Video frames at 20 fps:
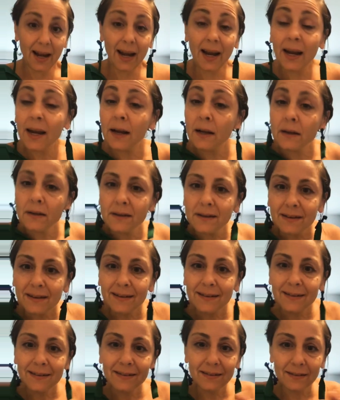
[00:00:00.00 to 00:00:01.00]
And
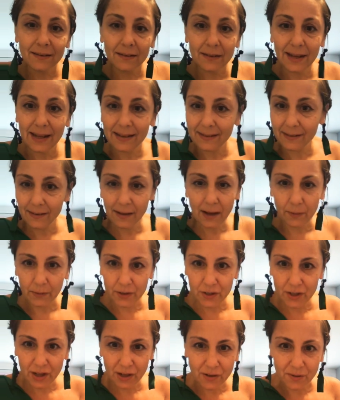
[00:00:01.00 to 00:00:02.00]
that's not
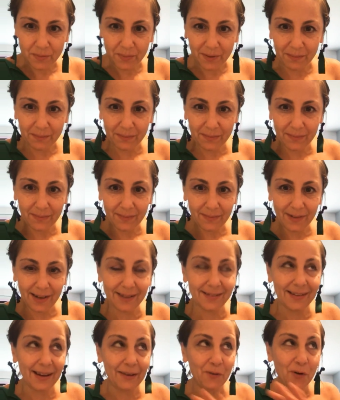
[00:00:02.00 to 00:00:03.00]
with judgment,
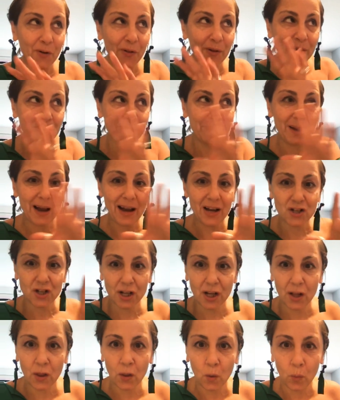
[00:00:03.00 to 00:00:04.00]
because I have all the
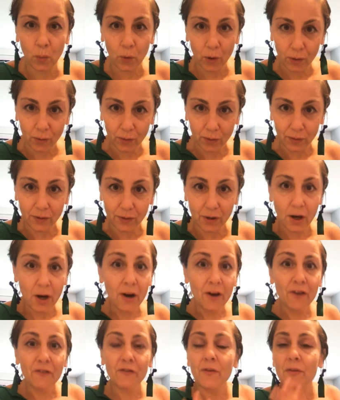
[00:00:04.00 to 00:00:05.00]
compassion in the world
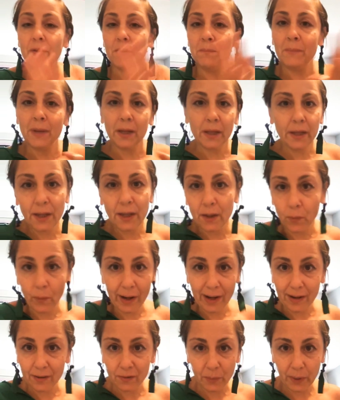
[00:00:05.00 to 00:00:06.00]
for the million
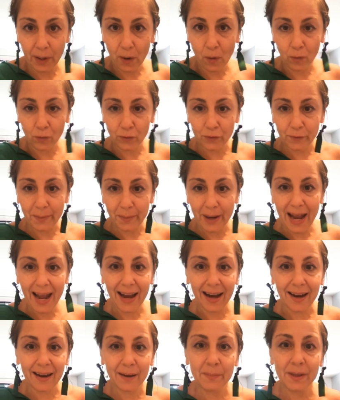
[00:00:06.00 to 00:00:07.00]
ways we hold
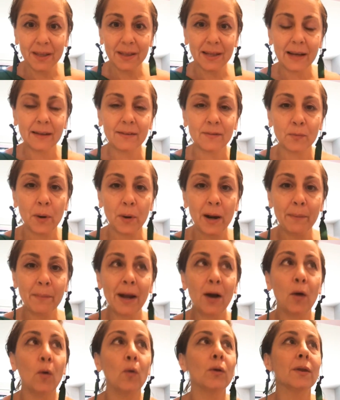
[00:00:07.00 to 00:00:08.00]
back. I mean, that's why
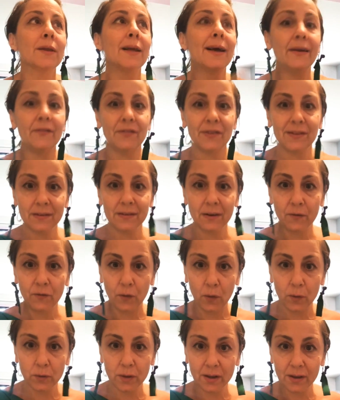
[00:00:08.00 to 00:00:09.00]
my whole life has
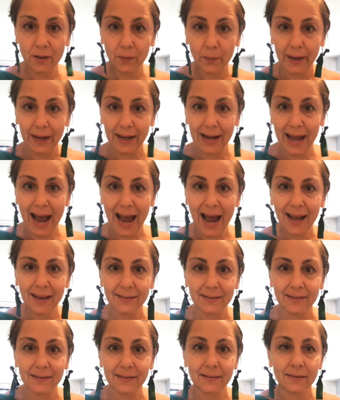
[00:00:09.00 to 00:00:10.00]
unfolded the way it
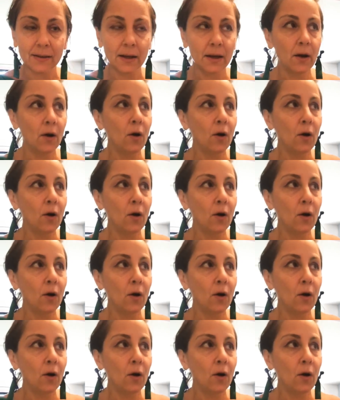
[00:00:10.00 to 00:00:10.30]
has, is